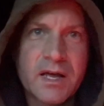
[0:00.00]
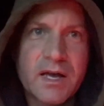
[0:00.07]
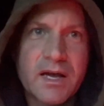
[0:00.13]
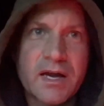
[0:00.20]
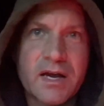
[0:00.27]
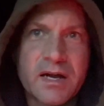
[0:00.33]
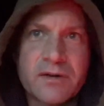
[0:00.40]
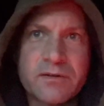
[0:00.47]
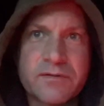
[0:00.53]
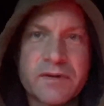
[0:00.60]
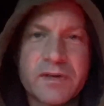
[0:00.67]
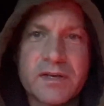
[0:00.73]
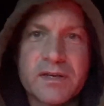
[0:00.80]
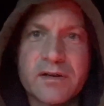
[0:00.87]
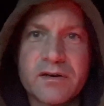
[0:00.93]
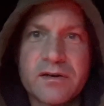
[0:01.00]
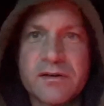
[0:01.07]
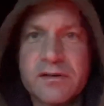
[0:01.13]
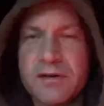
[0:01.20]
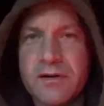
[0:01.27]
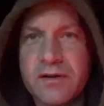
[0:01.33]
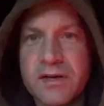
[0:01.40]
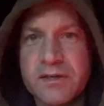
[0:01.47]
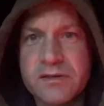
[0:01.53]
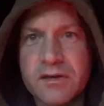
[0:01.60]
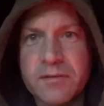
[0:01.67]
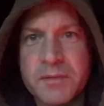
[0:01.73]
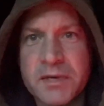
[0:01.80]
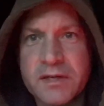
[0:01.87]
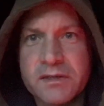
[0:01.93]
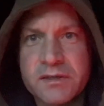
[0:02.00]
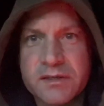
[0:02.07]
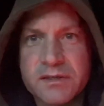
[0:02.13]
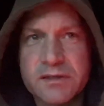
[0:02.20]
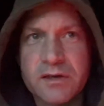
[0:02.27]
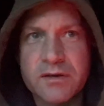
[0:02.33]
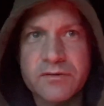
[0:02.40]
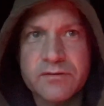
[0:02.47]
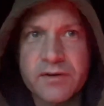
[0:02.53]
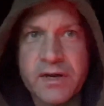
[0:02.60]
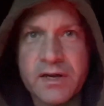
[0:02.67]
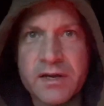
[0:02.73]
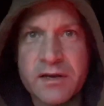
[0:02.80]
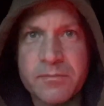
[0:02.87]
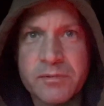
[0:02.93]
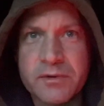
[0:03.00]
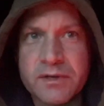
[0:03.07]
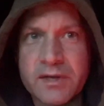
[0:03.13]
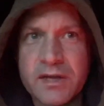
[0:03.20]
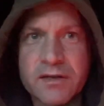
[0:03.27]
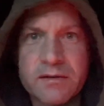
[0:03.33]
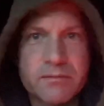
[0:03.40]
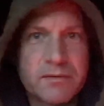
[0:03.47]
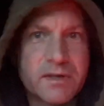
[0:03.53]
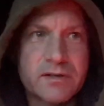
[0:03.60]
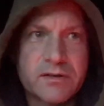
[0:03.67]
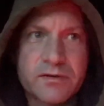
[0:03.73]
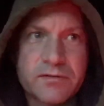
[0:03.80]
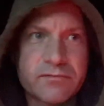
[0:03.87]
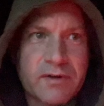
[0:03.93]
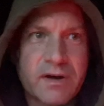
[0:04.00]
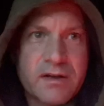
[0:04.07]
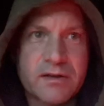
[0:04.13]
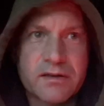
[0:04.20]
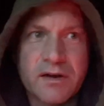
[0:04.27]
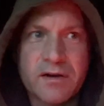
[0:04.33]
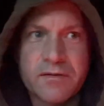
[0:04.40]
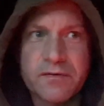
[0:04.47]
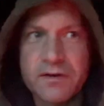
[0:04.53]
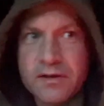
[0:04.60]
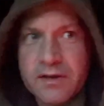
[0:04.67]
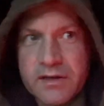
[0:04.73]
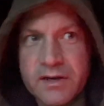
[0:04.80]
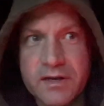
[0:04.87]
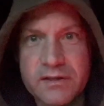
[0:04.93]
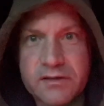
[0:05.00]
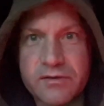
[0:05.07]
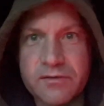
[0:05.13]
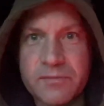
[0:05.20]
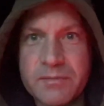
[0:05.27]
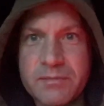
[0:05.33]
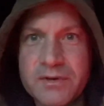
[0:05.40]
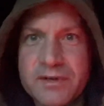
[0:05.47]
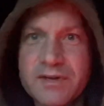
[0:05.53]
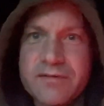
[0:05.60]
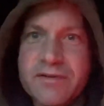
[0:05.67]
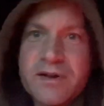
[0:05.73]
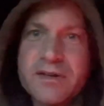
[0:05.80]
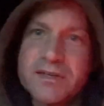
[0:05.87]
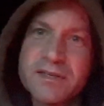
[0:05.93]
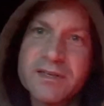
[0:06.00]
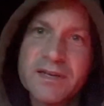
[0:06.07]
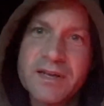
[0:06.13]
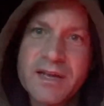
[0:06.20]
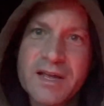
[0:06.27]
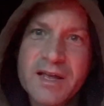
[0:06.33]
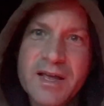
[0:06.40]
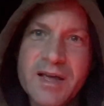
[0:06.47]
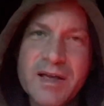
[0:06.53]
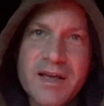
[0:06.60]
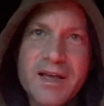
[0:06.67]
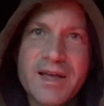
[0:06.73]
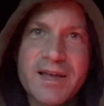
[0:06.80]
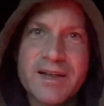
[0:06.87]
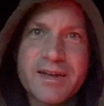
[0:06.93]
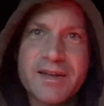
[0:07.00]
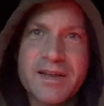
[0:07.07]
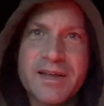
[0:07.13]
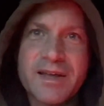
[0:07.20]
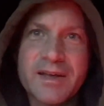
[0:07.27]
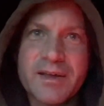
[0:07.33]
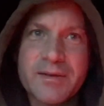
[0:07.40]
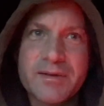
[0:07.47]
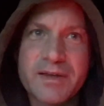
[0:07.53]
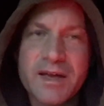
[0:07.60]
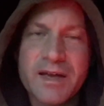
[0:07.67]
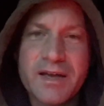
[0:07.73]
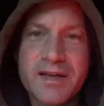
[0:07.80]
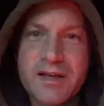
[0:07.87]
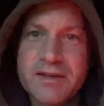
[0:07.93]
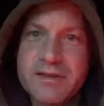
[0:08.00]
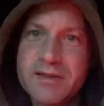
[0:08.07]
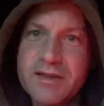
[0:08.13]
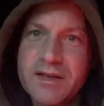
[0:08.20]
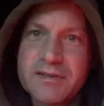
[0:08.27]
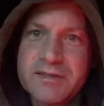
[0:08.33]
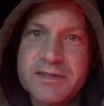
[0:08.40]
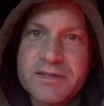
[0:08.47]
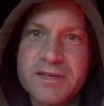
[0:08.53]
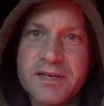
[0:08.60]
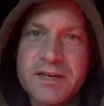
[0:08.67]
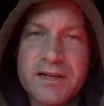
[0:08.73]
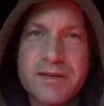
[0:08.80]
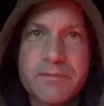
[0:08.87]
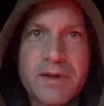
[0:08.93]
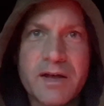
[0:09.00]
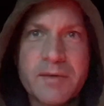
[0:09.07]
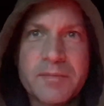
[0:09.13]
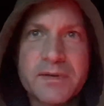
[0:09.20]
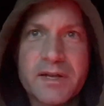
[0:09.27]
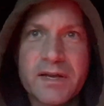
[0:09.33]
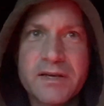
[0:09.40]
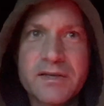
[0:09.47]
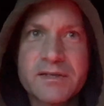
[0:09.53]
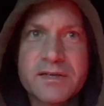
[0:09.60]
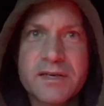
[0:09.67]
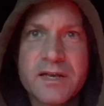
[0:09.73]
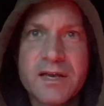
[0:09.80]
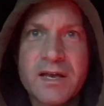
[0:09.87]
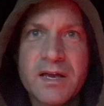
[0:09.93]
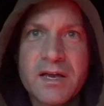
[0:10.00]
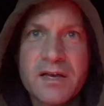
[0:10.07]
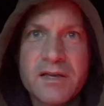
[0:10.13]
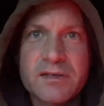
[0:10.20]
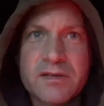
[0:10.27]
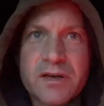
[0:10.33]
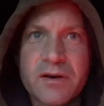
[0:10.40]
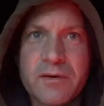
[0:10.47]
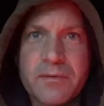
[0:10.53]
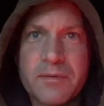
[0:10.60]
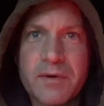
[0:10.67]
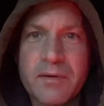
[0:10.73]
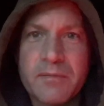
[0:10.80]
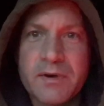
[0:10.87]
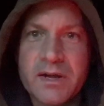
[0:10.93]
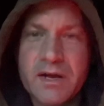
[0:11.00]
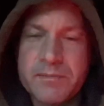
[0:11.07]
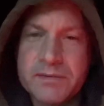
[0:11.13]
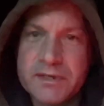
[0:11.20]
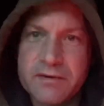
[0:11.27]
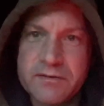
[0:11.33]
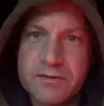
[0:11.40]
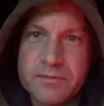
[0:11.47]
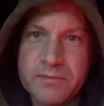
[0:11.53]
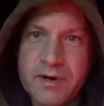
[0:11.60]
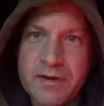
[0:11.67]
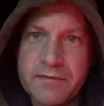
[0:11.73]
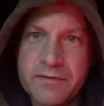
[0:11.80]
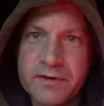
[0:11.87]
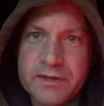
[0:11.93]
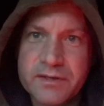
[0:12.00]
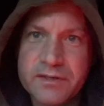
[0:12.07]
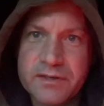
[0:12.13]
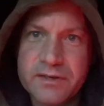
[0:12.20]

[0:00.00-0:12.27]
and I was thinking, oh no, that's going to be it until it starts raining. But then it just rattled off, and it nearly took me bloody rod in. And yeah, as you've seen it, happy days. So I'm going to get myself some breakfast,